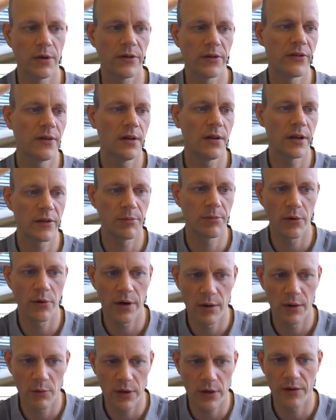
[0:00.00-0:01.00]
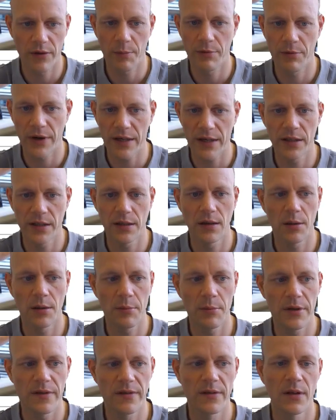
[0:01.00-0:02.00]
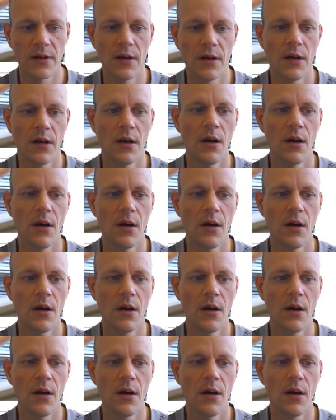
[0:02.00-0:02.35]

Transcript: We are still exploring what are the practical limits